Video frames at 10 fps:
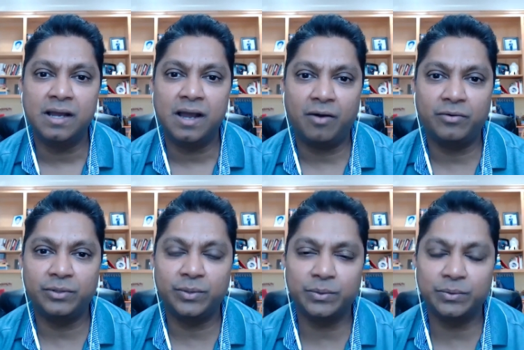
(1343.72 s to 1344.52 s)
how do
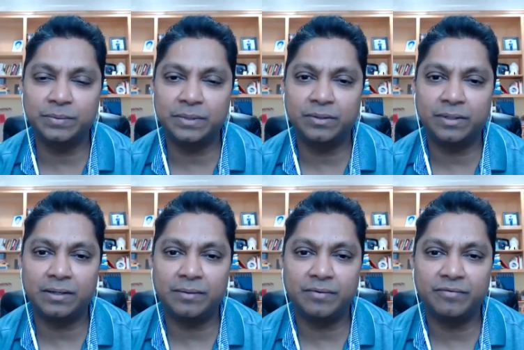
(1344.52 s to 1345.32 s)
you, you know,
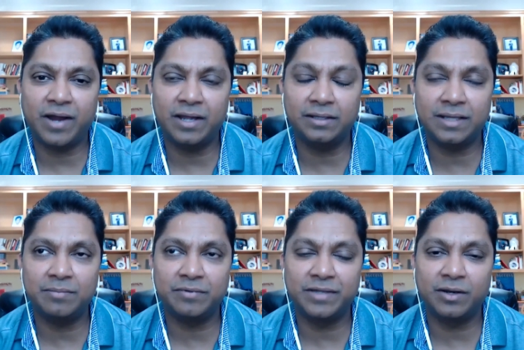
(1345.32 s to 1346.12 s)
fire them
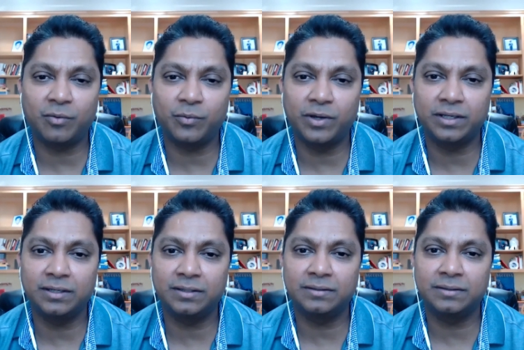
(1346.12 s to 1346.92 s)
if they're not
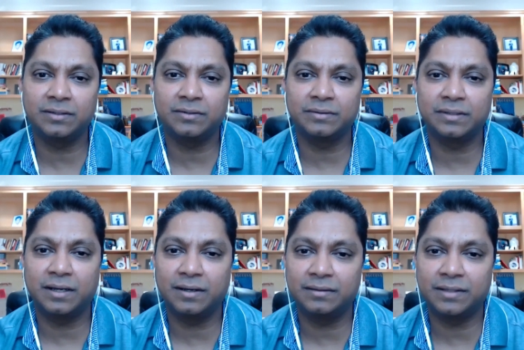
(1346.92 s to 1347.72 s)
working? You know,
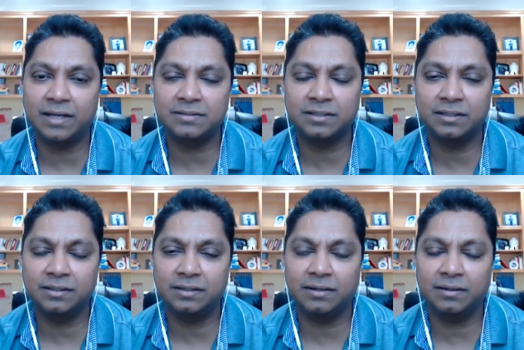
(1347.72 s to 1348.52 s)
uh, that's
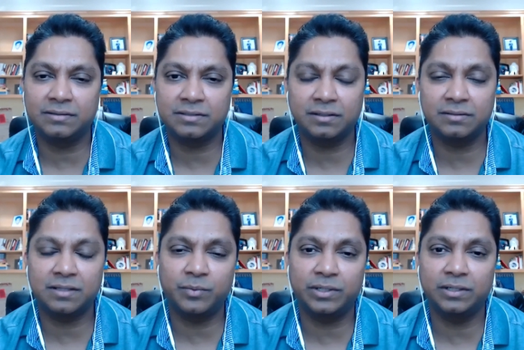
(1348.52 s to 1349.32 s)
key uh, skills
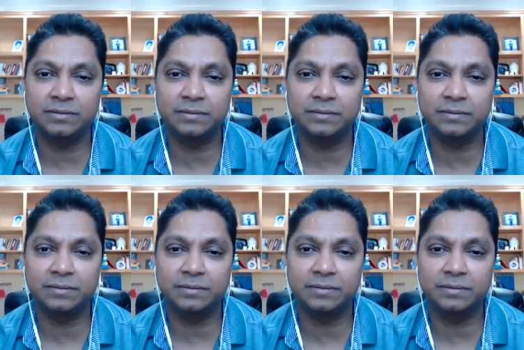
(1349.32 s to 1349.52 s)
that we learned.